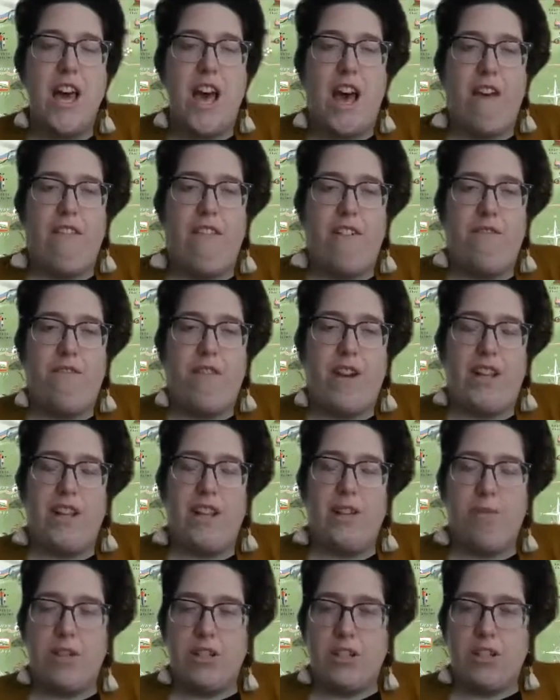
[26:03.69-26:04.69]
And then
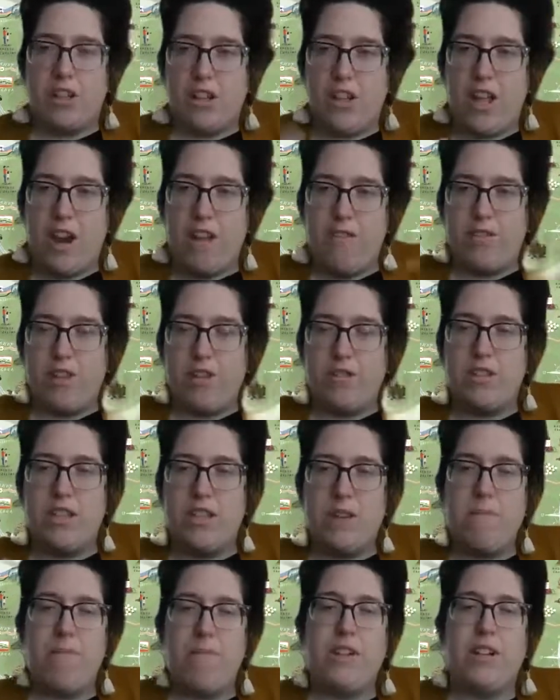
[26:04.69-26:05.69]
finally, we took a lot of those
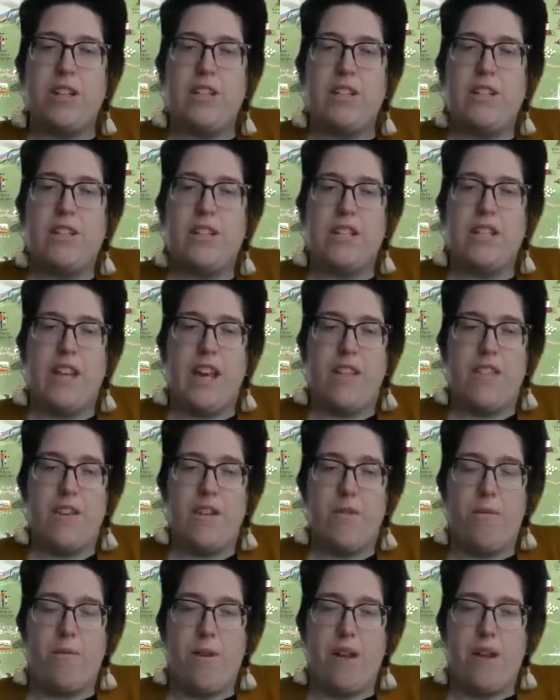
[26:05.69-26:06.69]
inputs
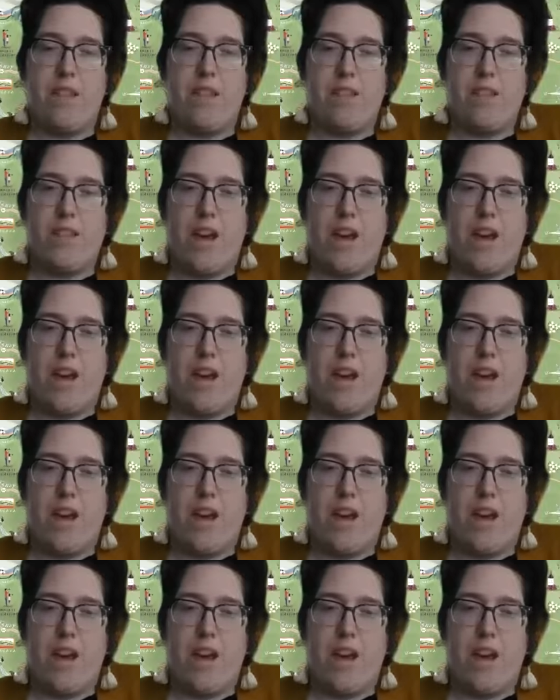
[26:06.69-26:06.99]
together with